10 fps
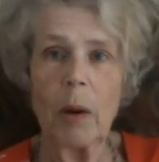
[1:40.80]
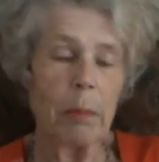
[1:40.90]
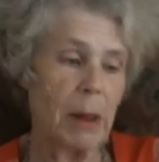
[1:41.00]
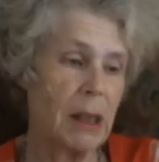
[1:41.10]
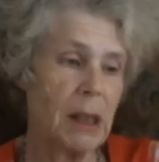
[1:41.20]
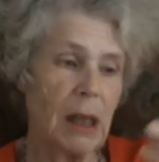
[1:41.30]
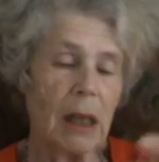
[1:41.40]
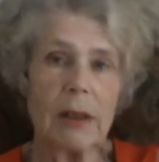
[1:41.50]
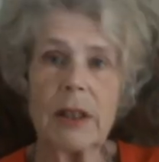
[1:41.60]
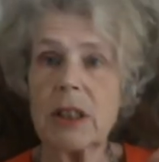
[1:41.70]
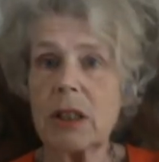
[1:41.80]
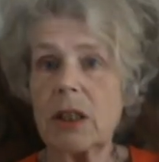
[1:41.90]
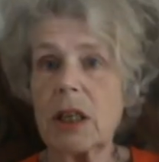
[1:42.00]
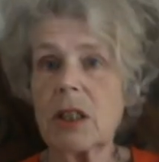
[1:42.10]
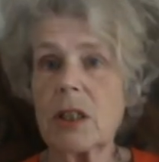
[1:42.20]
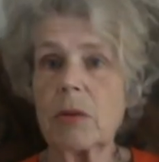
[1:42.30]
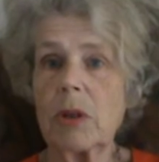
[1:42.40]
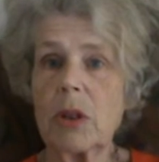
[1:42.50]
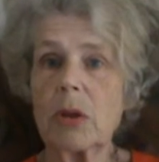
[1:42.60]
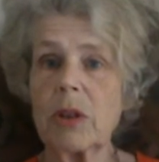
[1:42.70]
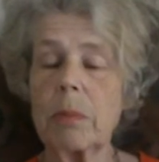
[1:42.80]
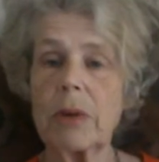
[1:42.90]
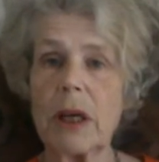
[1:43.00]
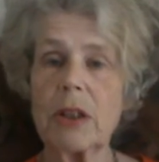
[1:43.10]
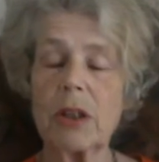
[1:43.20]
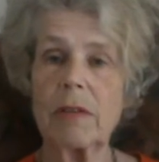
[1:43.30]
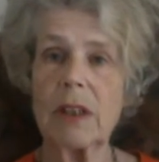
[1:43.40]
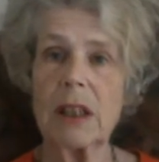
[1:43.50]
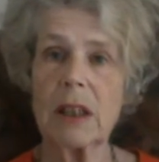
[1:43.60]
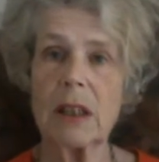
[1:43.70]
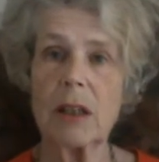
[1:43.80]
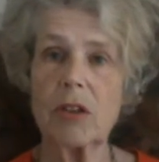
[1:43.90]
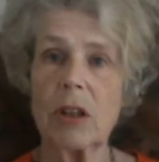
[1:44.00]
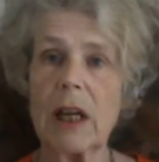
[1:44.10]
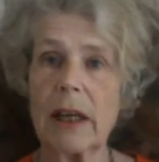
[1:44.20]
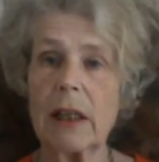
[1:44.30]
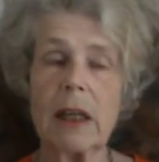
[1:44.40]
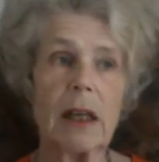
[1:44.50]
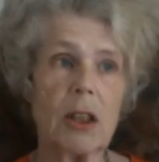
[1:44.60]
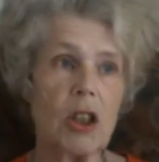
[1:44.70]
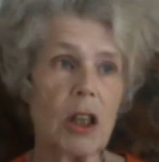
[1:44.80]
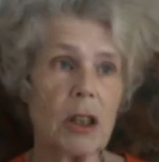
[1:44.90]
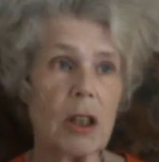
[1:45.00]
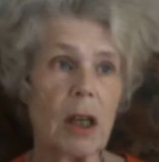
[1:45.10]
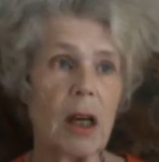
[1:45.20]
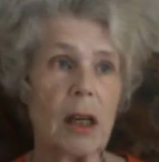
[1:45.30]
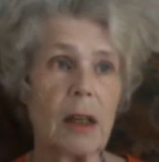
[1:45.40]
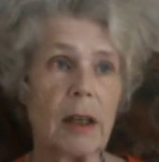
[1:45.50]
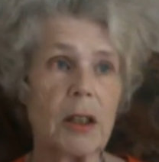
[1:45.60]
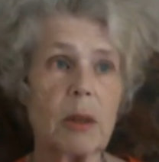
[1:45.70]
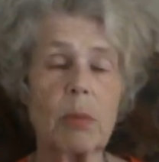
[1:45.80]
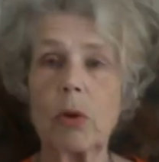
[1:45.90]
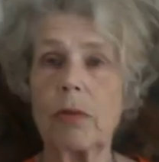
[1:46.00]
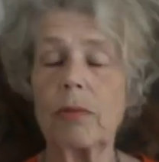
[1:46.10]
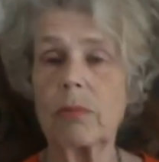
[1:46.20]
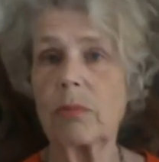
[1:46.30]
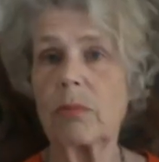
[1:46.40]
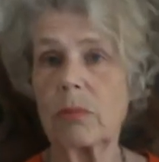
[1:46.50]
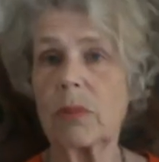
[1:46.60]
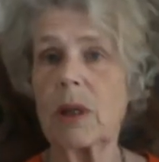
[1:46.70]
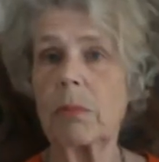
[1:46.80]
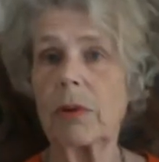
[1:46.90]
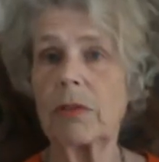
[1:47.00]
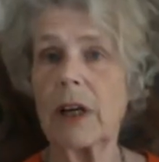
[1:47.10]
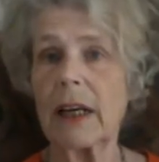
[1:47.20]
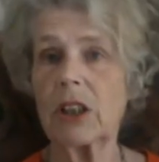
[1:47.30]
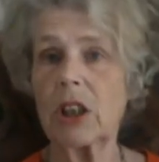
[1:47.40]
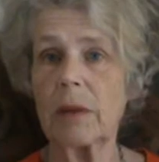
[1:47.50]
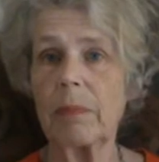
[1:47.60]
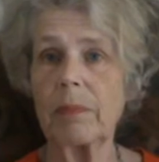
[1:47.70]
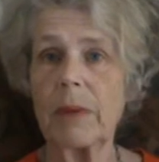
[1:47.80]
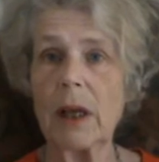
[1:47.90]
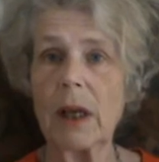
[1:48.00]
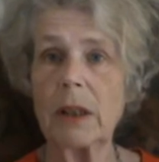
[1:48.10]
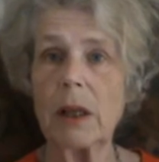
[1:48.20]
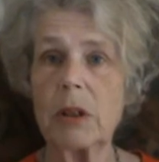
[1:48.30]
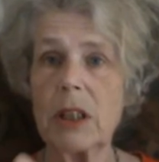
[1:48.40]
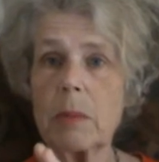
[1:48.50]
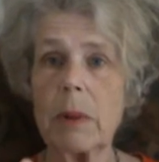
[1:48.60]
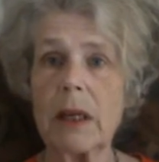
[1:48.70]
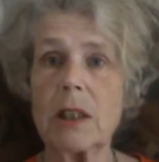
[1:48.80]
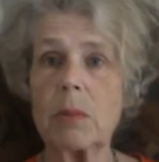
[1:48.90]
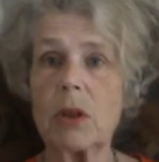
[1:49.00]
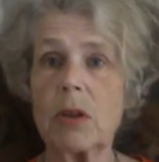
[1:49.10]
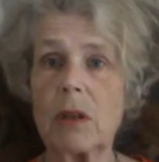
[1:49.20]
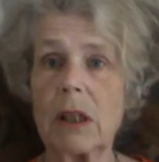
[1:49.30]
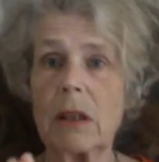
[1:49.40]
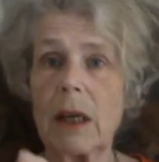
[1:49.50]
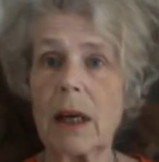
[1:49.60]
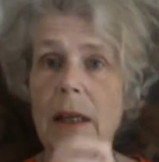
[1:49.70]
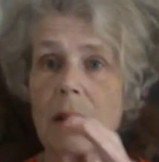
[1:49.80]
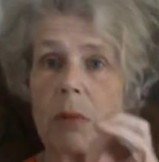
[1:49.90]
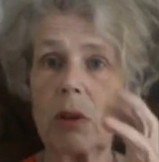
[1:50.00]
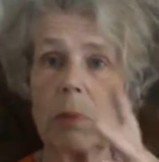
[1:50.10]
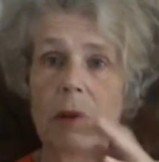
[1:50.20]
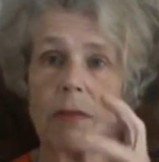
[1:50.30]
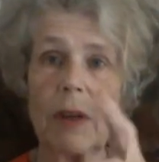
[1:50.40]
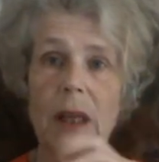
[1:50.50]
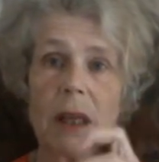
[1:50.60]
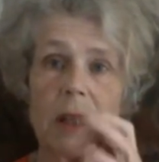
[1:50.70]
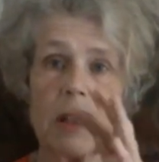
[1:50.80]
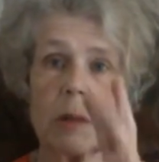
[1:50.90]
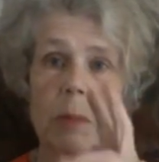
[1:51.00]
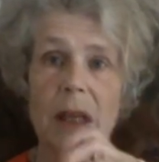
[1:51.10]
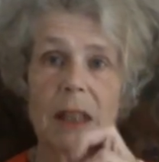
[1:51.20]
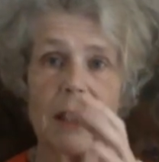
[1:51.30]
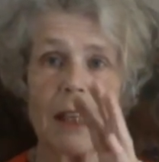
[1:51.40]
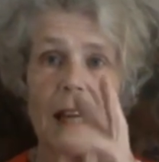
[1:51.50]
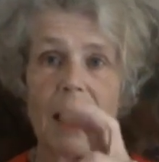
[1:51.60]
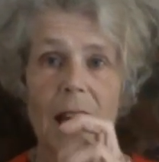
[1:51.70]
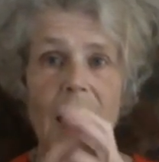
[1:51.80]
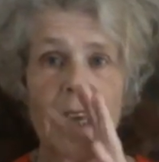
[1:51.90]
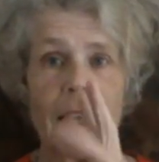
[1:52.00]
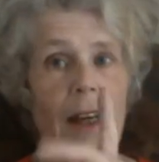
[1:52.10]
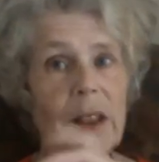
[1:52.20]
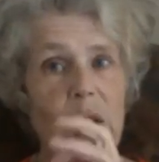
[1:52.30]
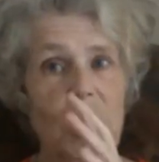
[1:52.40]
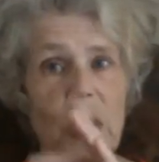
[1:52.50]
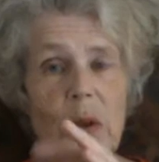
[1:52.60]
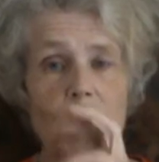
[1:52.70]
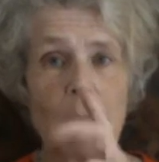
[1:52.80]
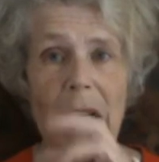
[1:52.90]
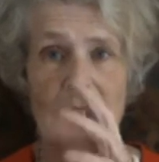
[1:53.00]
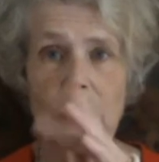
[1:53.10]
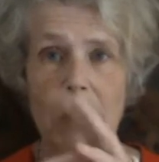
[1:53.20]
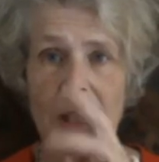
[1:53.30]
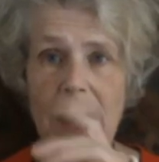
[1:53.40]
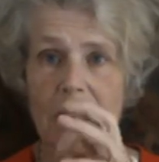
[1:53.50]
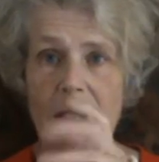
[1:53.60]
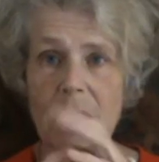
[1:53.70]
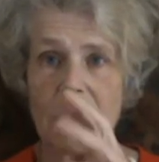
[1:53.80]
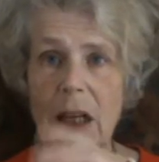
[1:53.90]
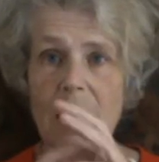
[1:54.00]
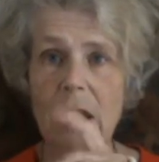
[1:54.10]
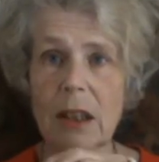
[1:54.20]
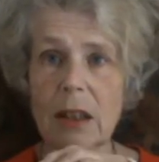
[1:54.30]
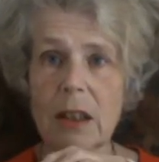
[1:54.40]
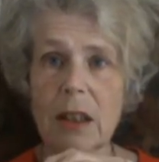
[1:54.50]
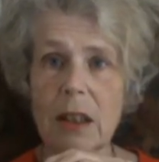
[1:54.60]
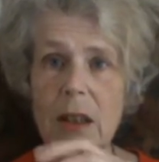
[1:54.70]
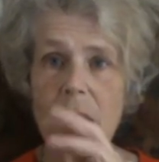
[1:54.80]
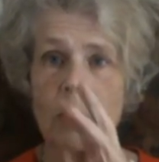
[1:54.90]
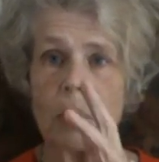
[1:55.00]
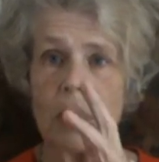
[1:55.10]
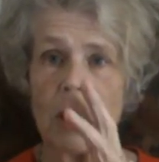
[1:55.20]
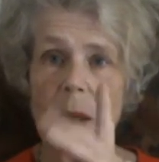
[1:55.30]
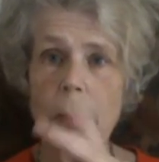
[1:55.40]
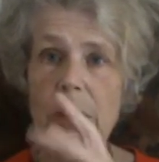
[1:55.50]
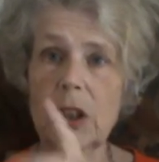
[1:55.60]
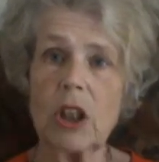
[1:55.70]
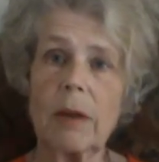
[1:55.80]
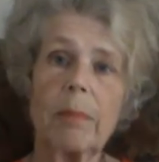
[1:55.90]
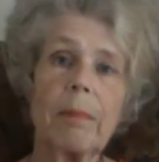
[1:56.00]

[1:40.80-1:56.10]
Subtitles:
But this sort of took the brunt of it, etc. Luckily, it's just a small, simple fracture. No displacement or anything. I can move my fingers, but I can't do much with it because it hurts to put any pressure